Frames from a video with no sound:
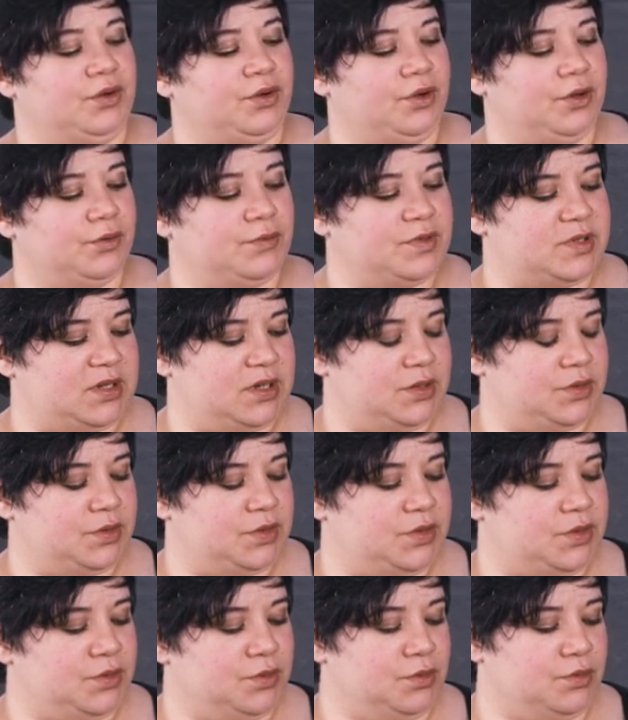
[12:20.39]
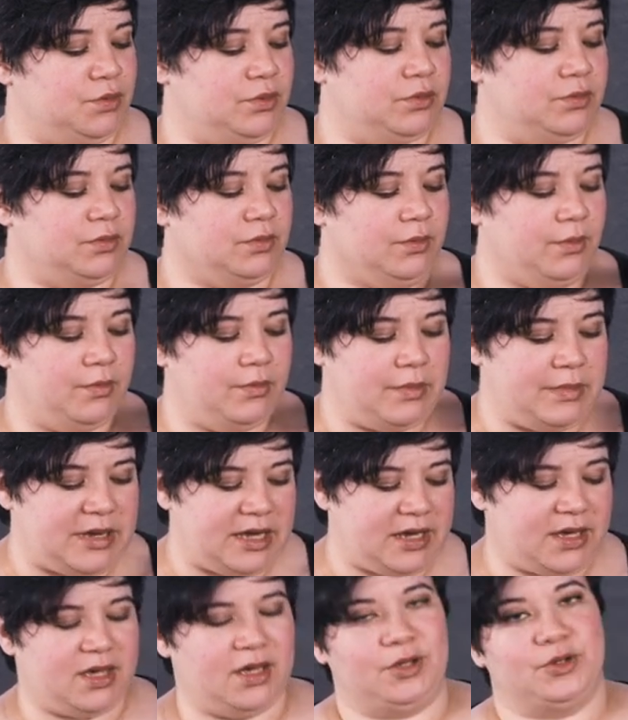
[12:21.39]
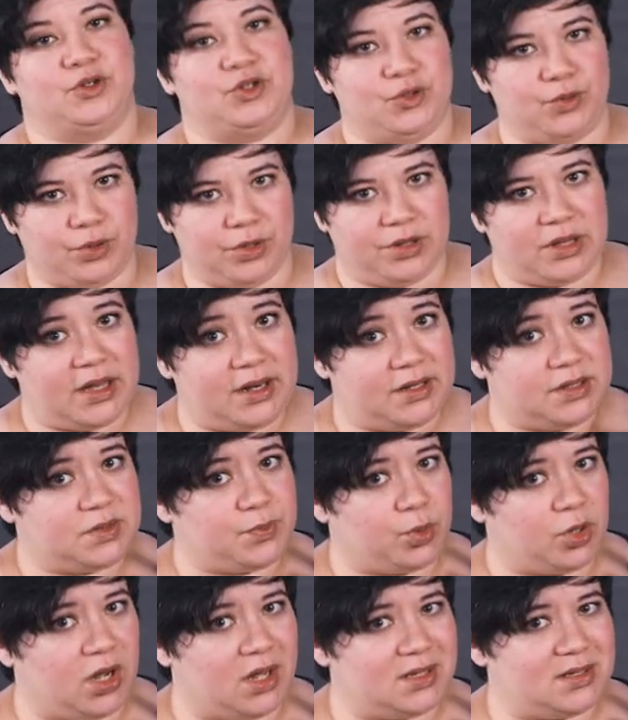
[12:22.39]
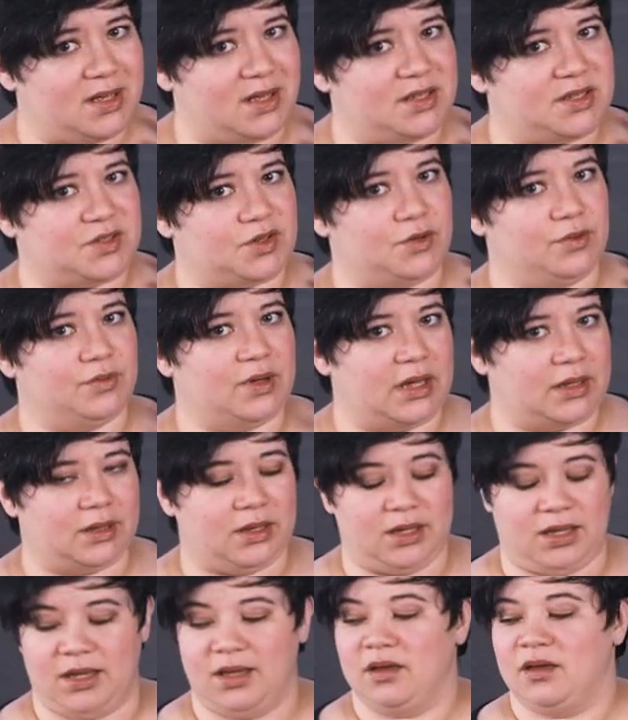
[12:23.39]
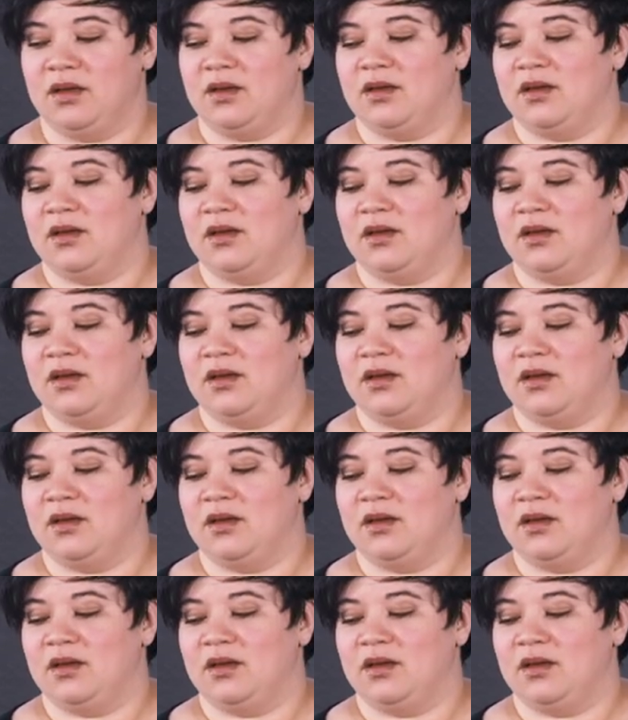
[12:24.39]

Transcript: goes into making sure that it's processed correctly.